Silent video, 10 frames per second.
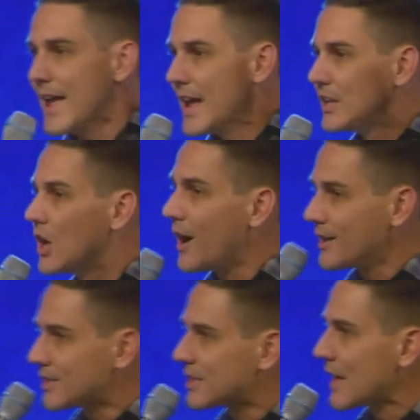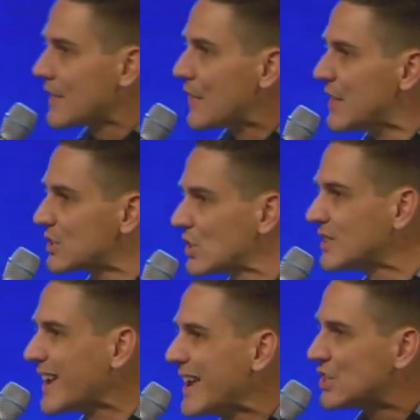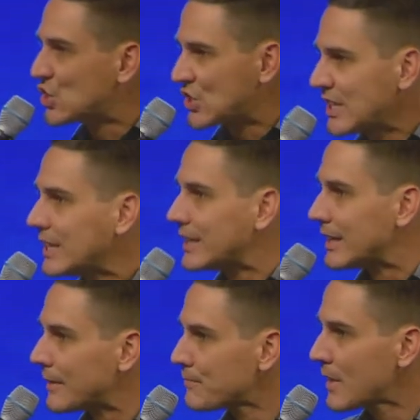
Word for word: and God said that this is a seed.